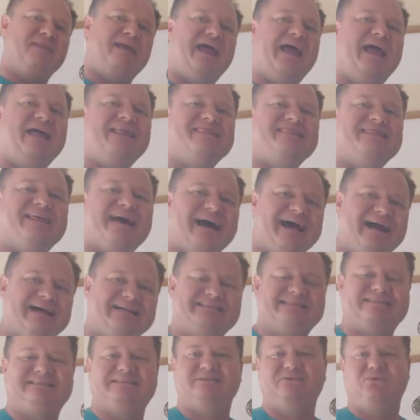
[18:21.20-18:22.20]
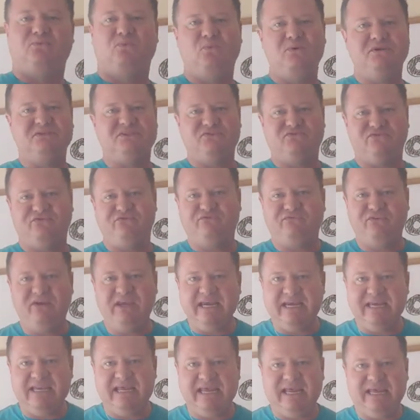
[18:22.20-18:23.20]
And that's what's
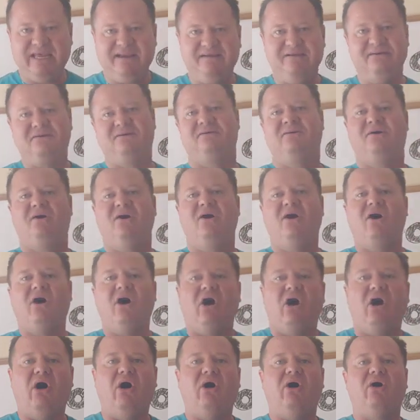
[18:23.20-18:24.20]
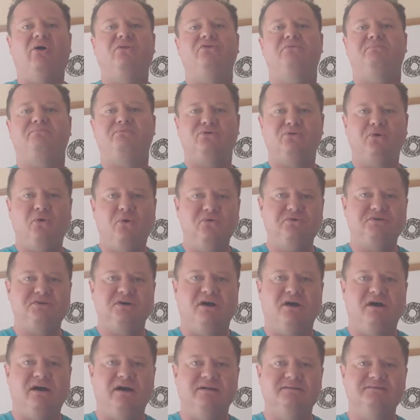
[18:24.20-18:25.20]
feeding all the
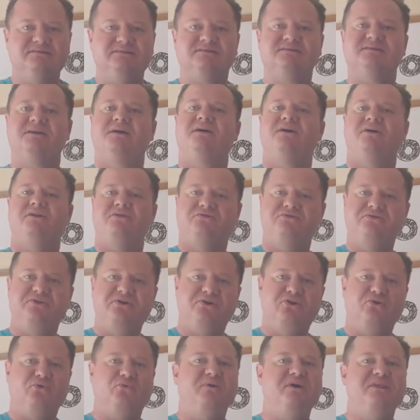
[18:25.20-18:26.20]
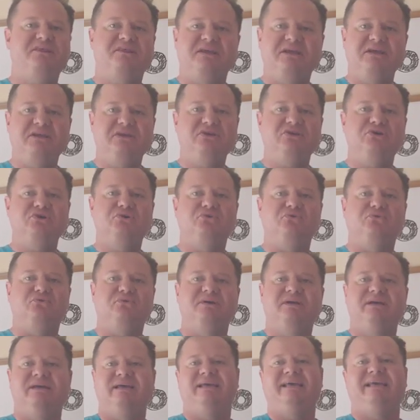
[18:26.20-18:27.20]
protons that are within you,
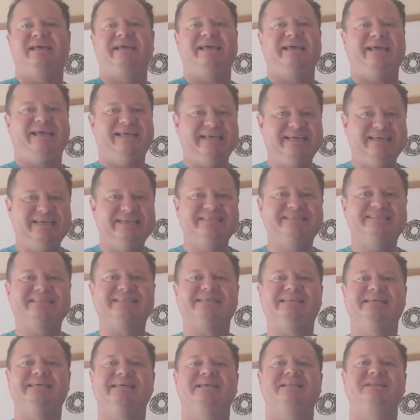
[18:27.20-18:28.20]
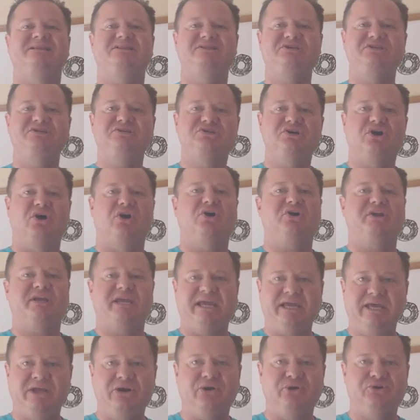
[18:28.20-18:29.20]
is the dark
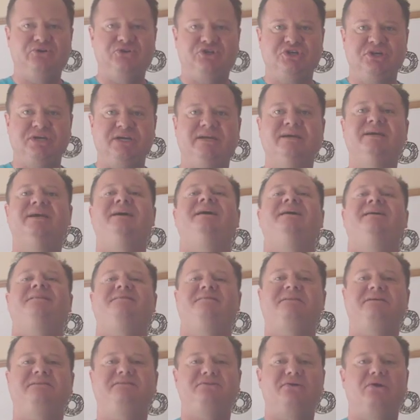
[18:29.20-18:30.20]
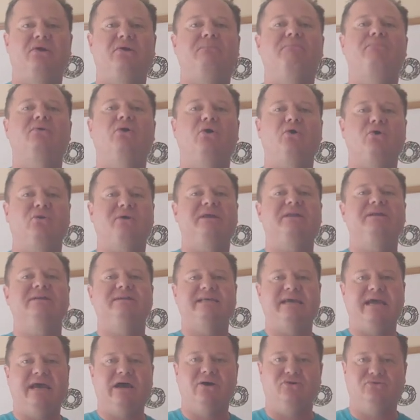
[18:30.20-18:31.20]
energy that they're broken
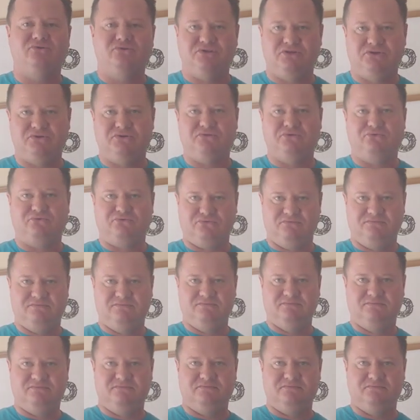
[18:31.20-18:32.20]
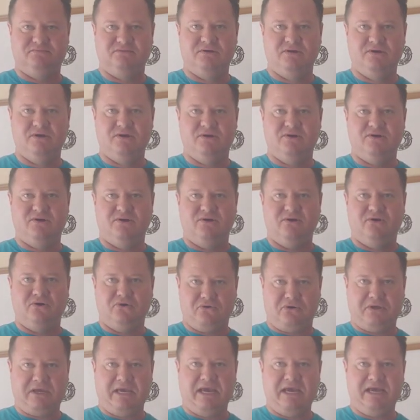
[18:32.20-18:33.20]
down to,
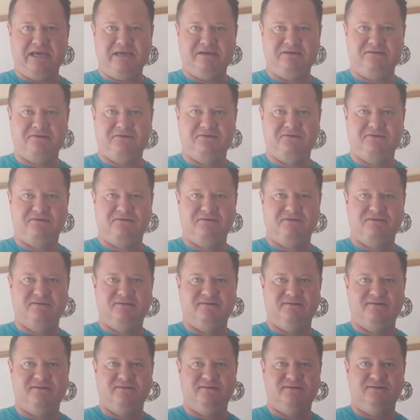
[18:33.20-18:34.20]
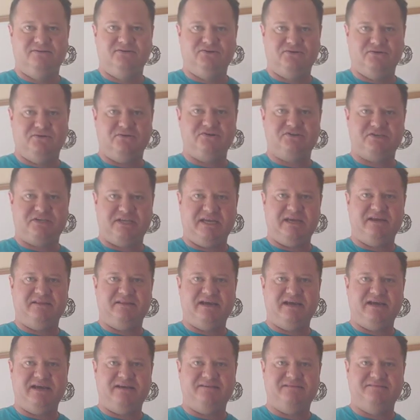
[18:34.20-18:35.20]
okay? Do you understand
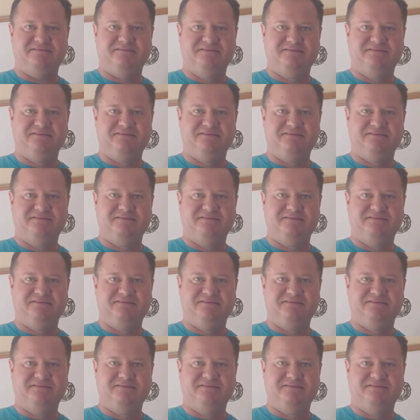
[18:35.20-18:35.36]
that?